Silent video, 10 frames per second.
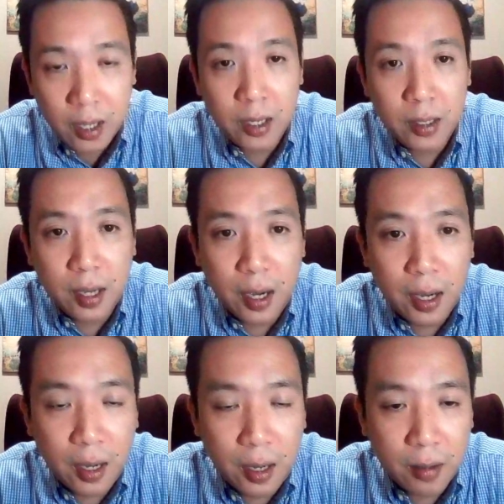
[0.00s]
And
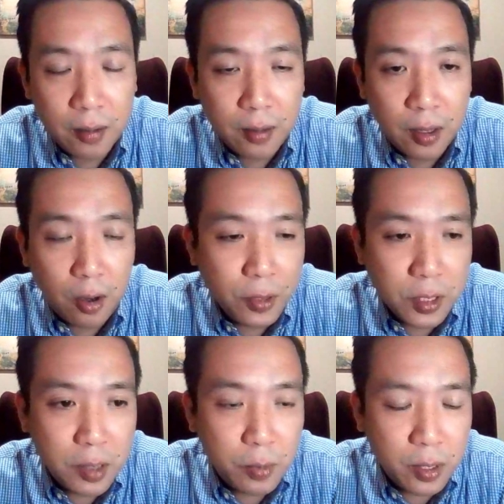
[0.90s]
uh,
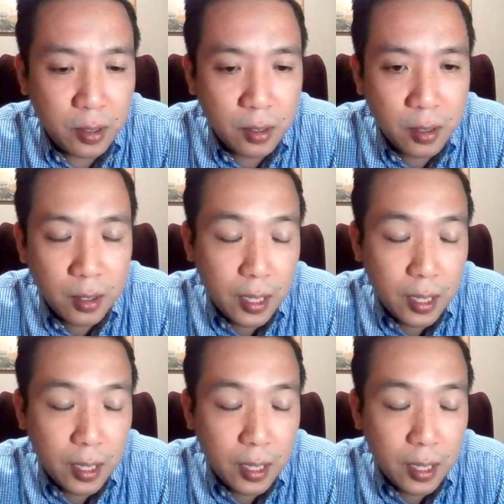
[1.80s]
obviously, we,